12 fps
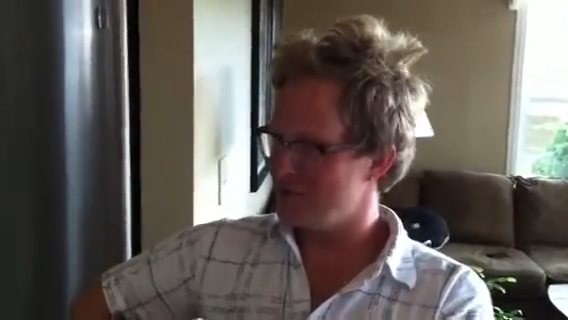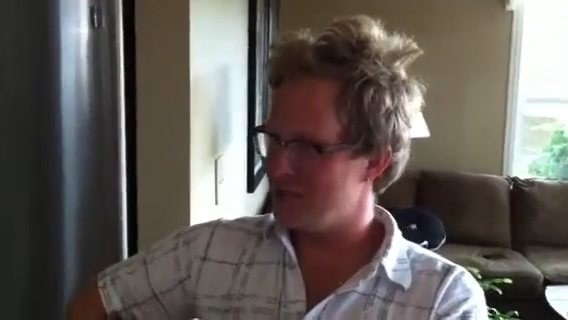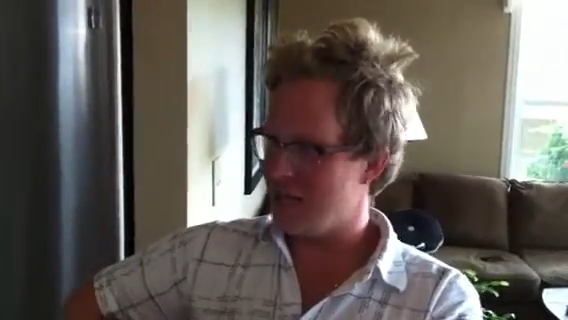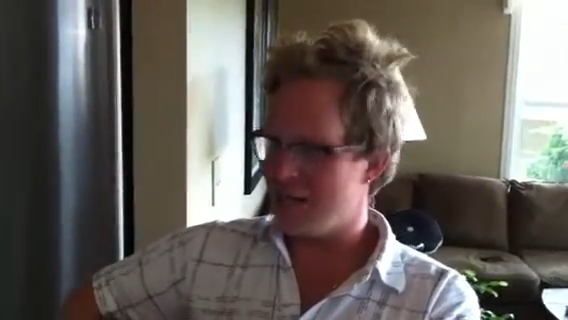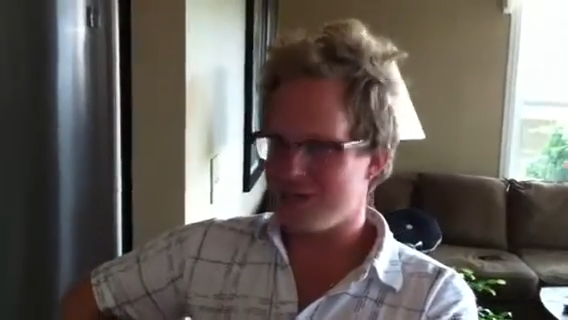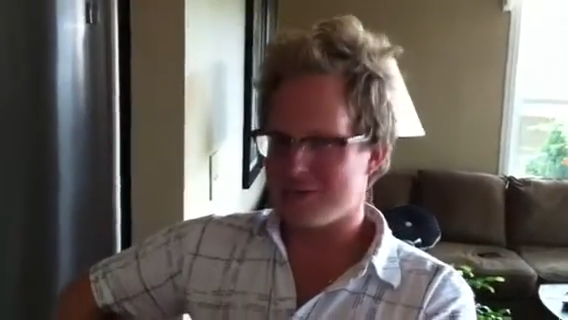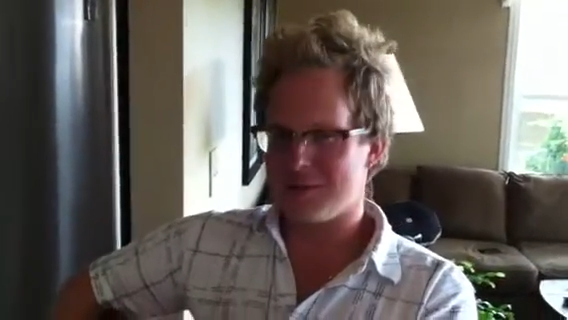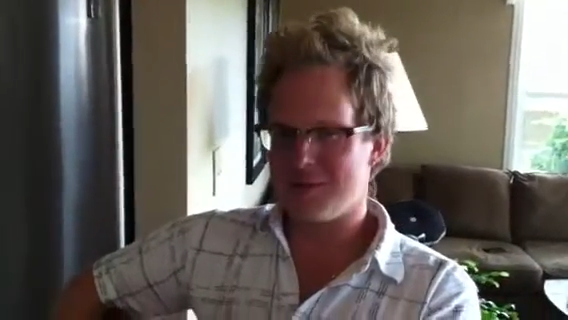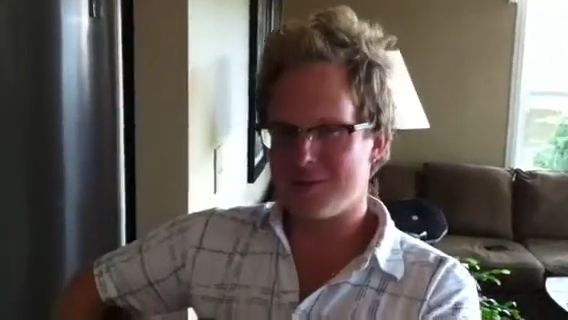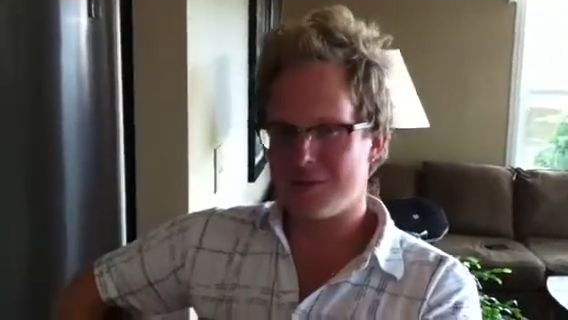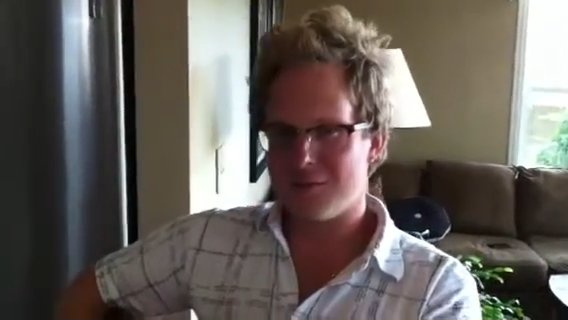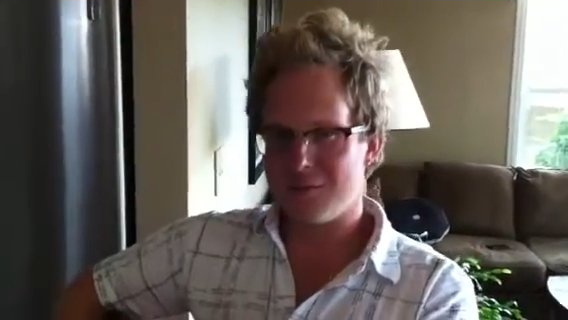And I
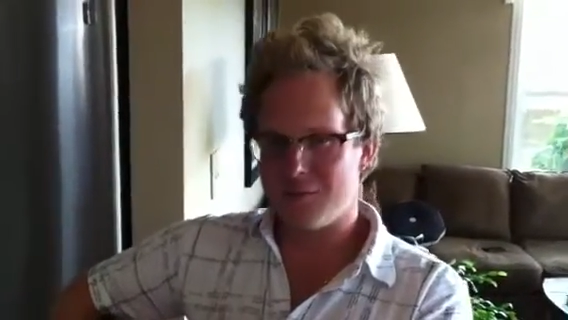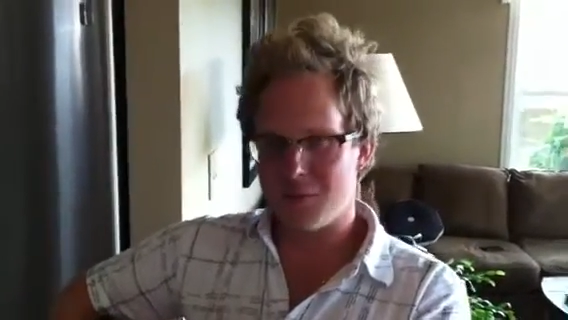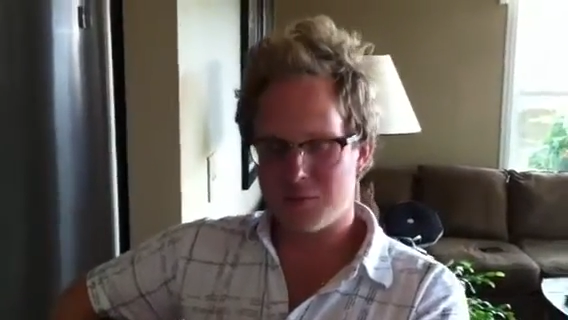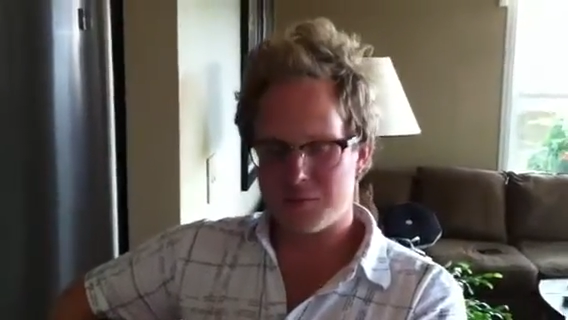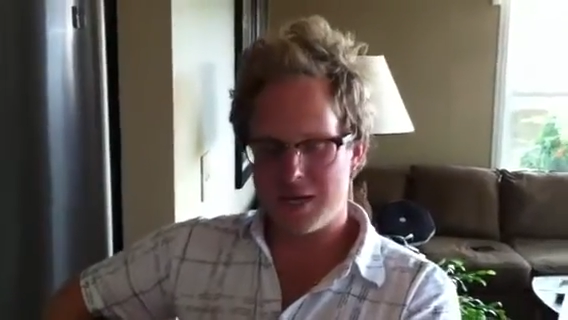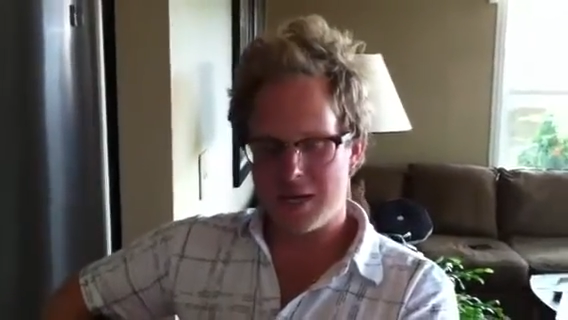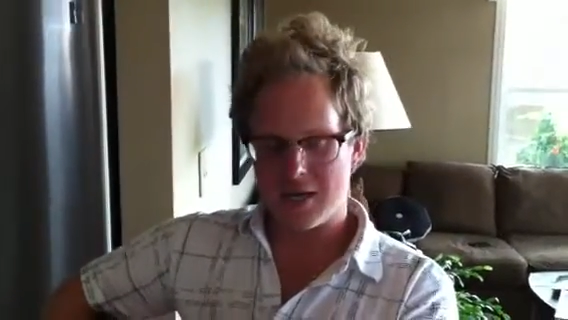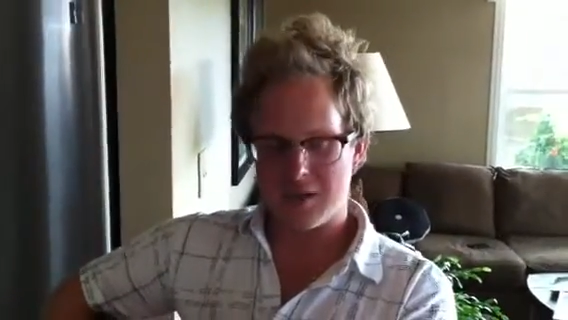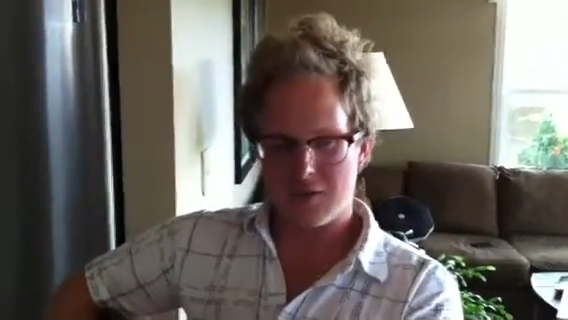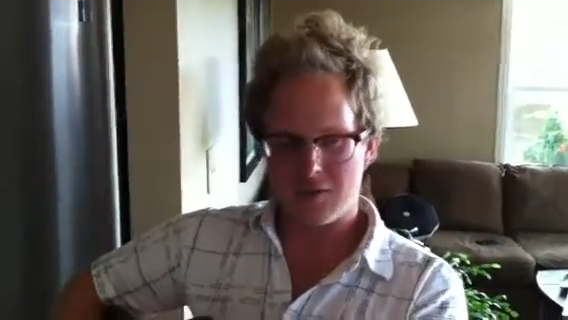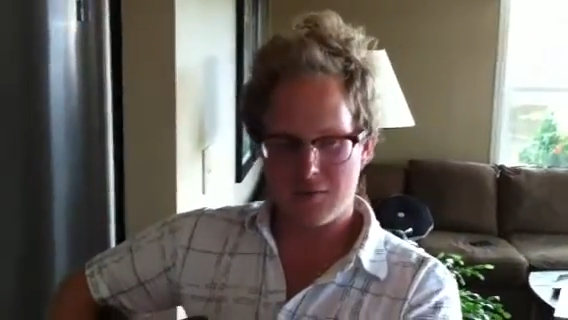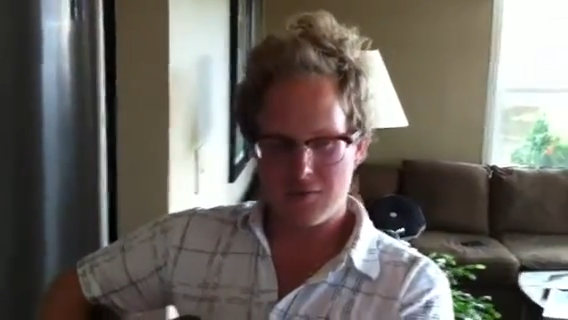sent it to the folks back
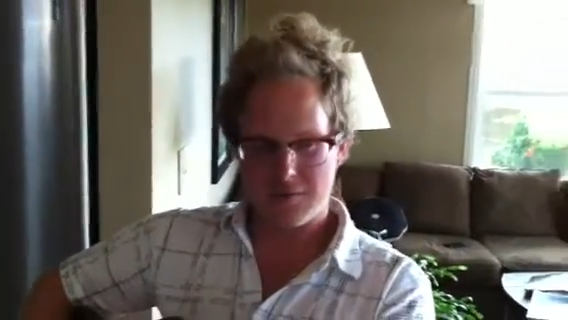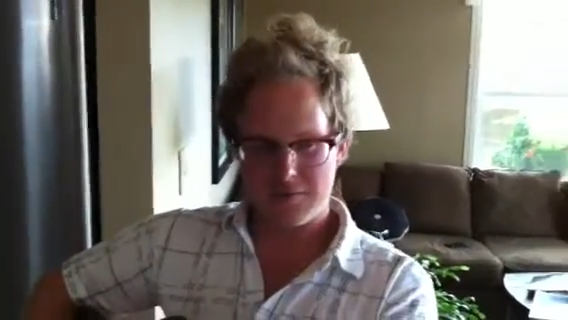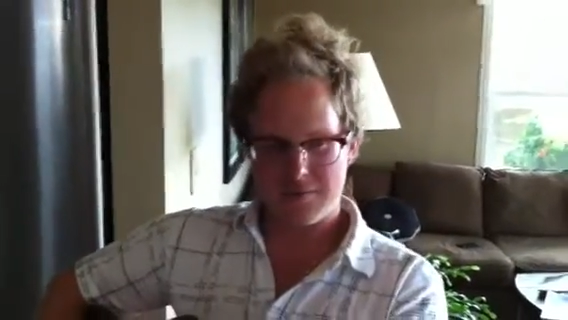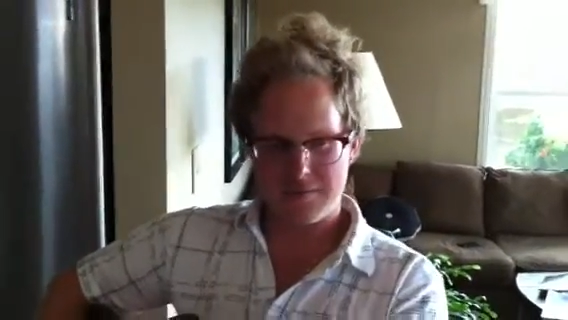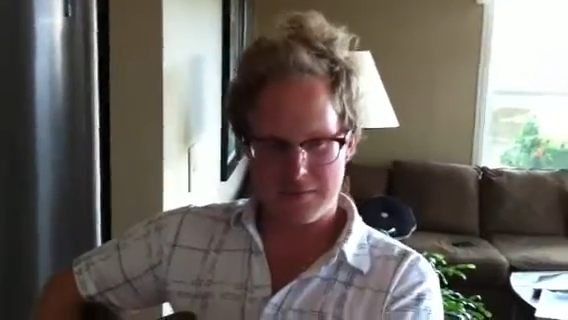home.